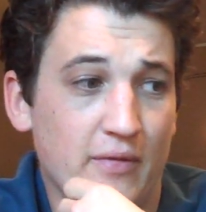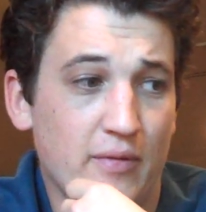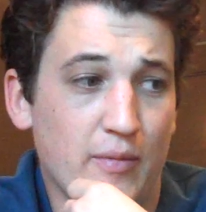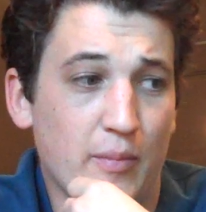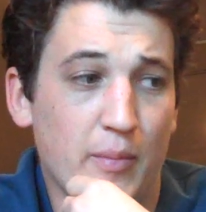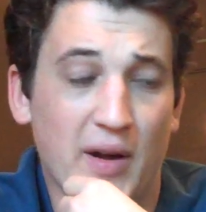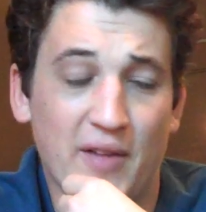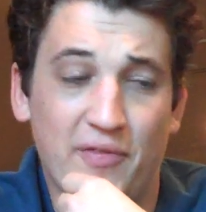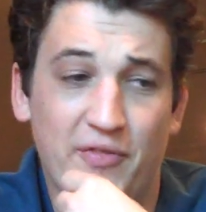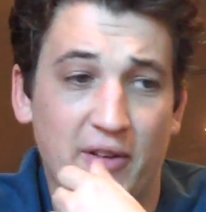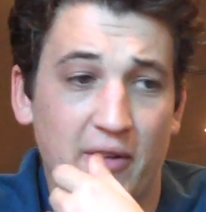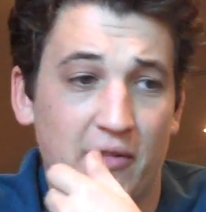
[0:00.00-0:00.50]

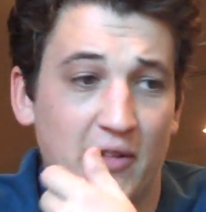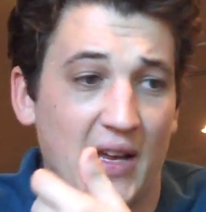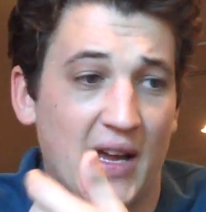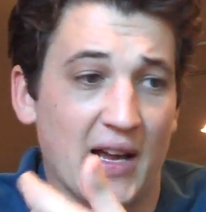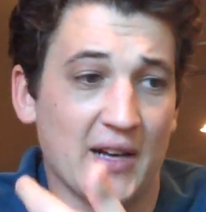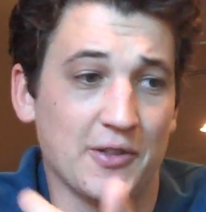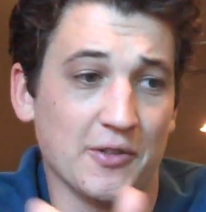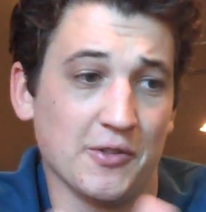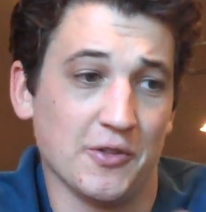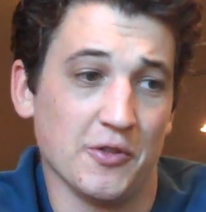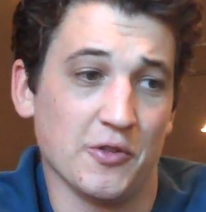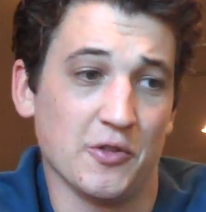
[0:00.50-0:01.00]
my favorite
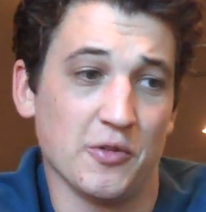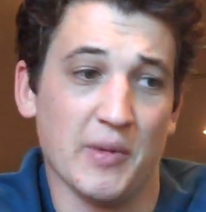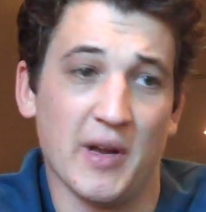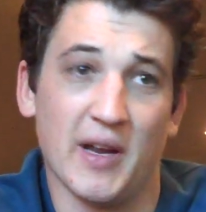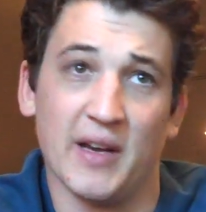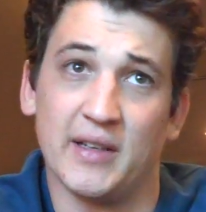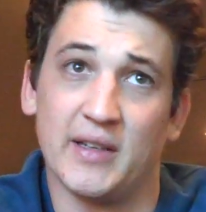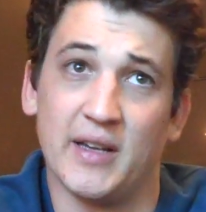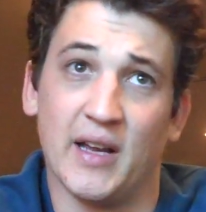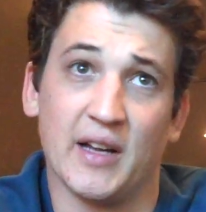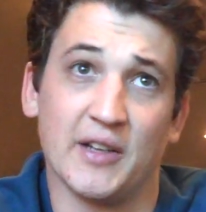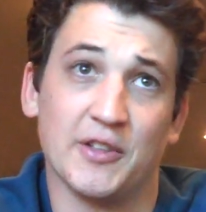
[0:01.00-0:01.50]
actors are
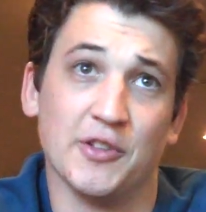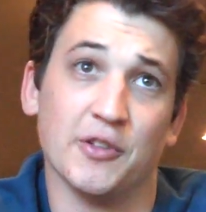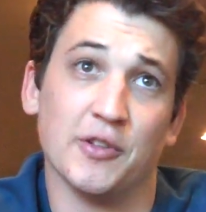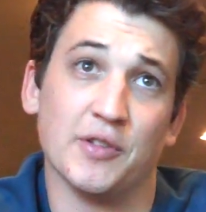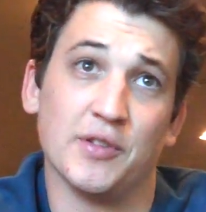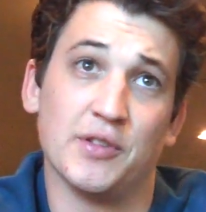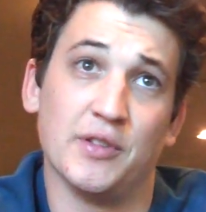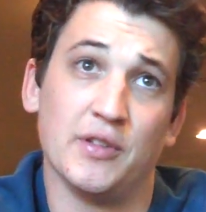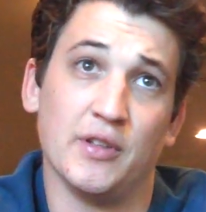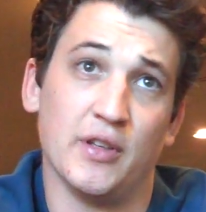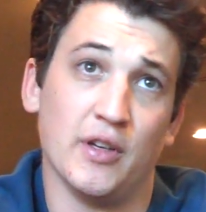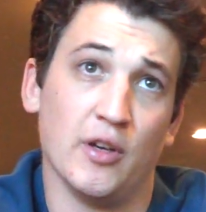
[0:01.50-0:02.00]
dramatic
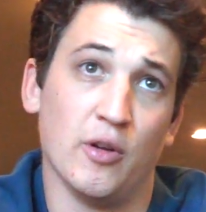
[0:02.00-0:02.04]
actors,